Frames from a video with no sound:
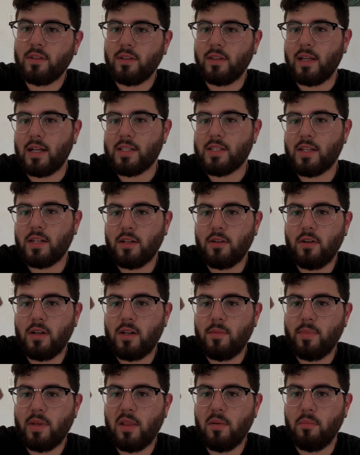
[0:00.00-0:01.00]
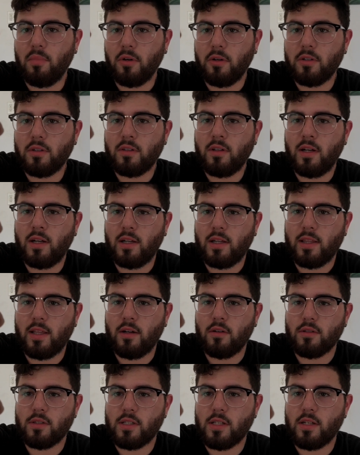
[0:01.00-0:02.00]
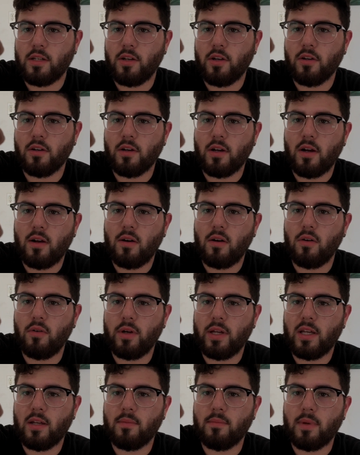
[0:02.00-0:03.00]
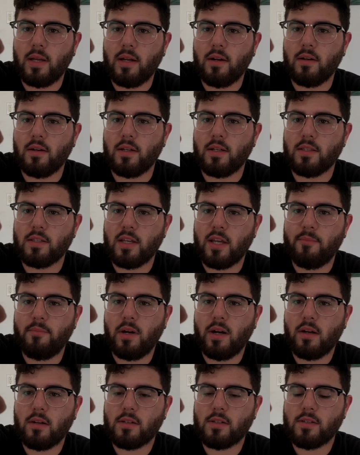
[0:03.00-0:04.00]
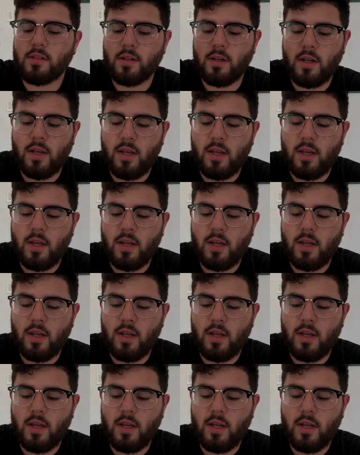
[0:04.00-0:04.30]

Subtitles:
That's gonna go ahead and be the bolt that holds in your OEM air intake box.